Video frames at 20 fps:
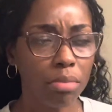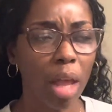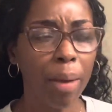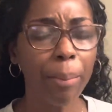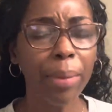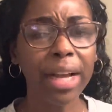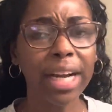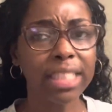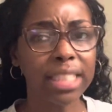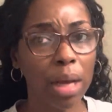
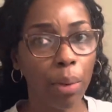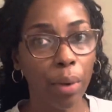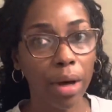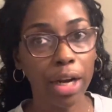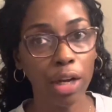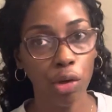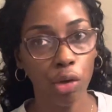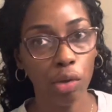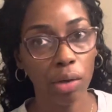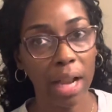because I
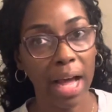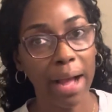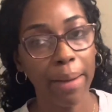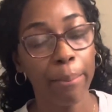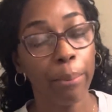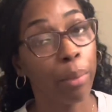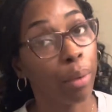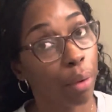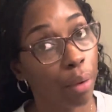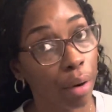want to do like
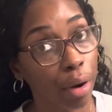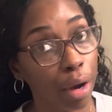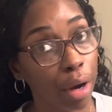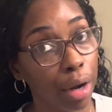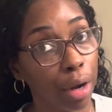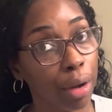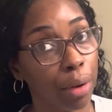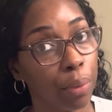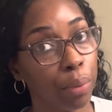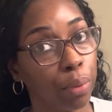
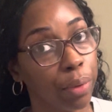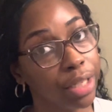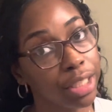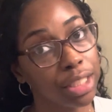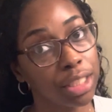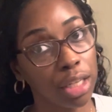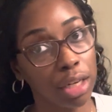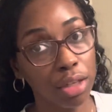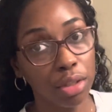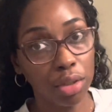more
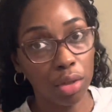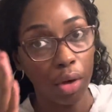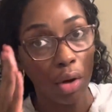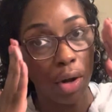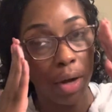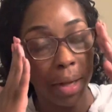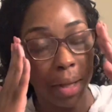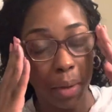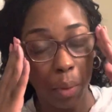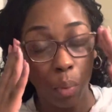research
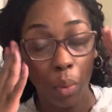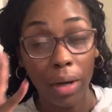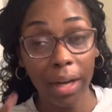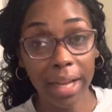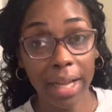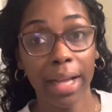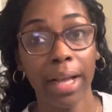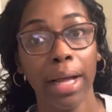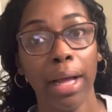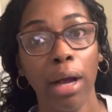on
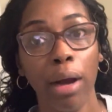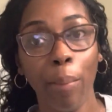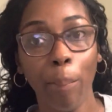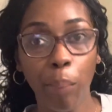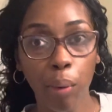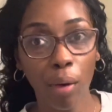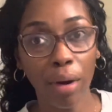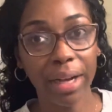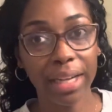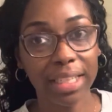what
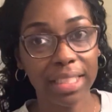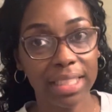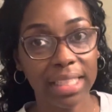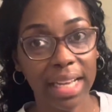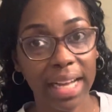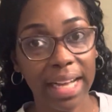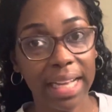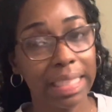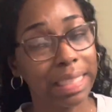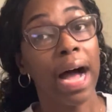pork
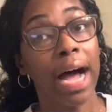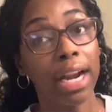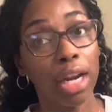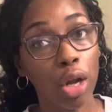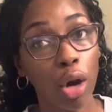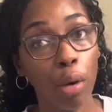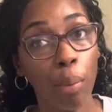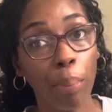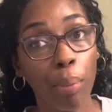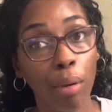contains. I
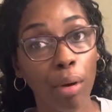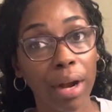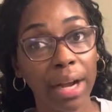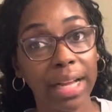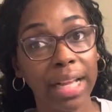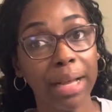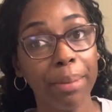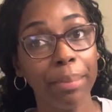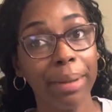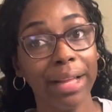know
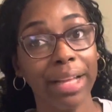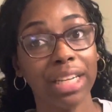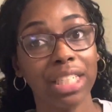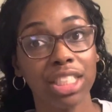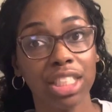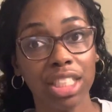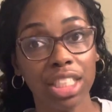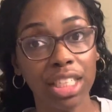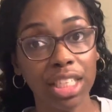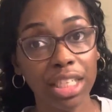pork can be in
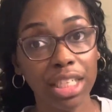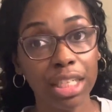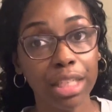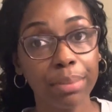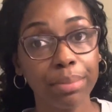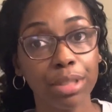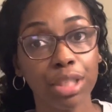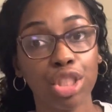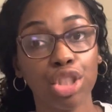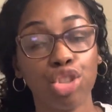
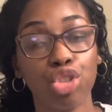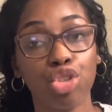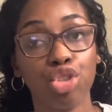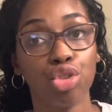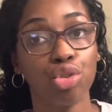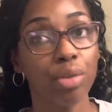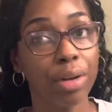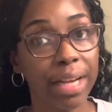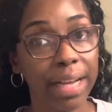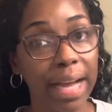chips,
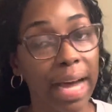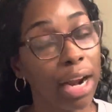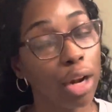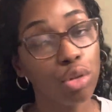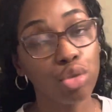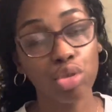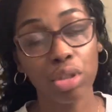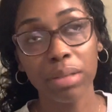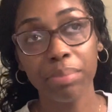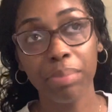drink. I
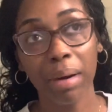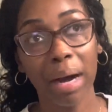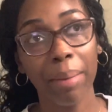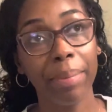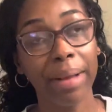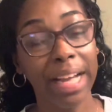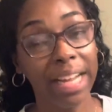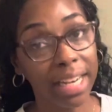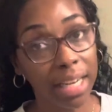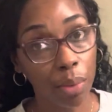don't drink pop
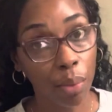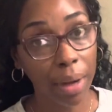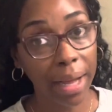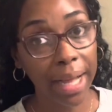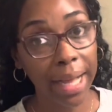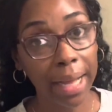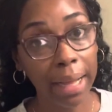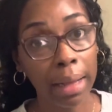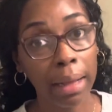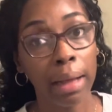
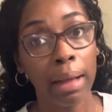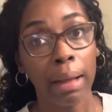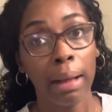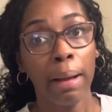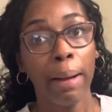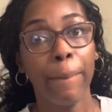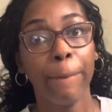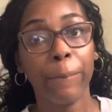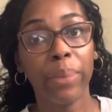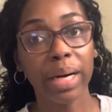anyway.
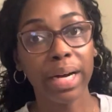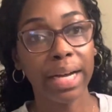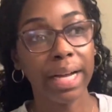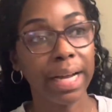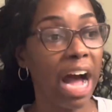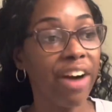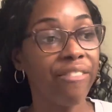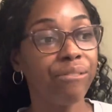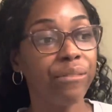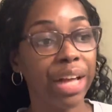
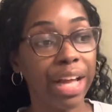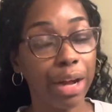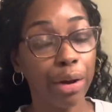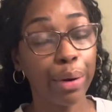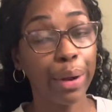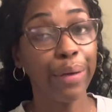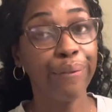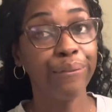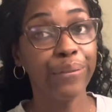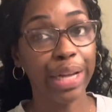But I
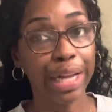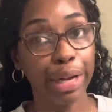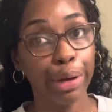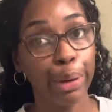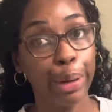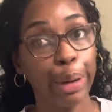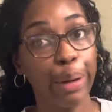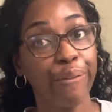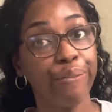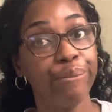very,
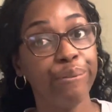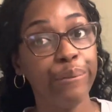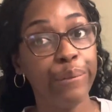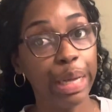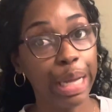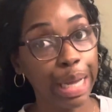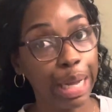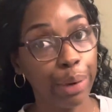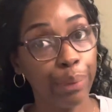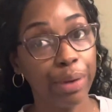very,
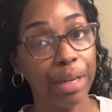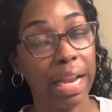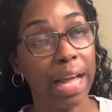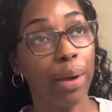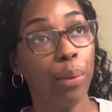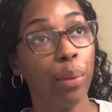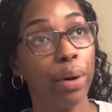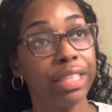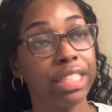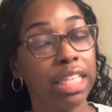very
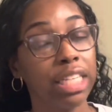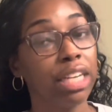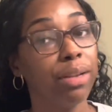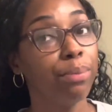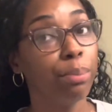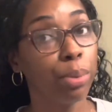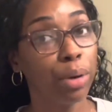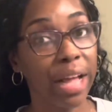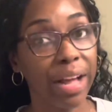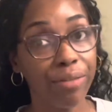like once in
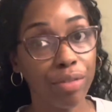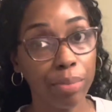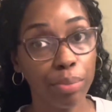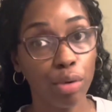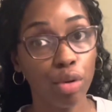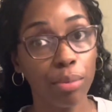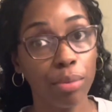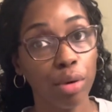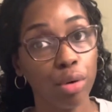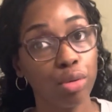the, every
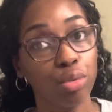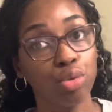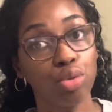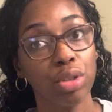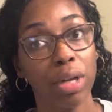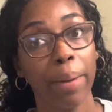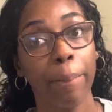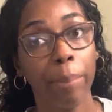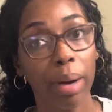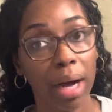blue moon
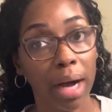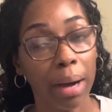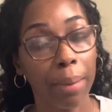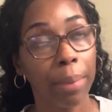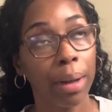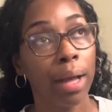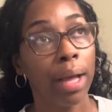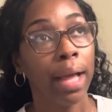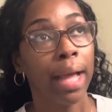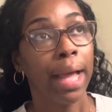drink
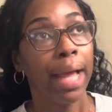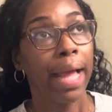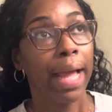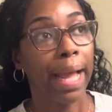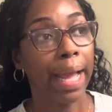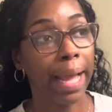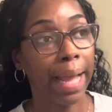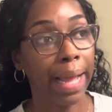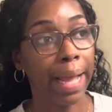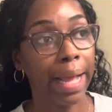pop.
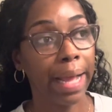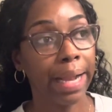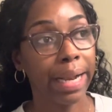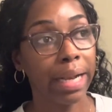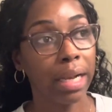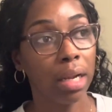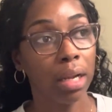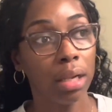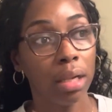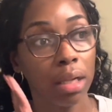
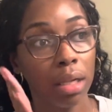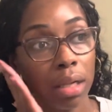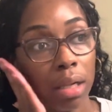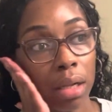And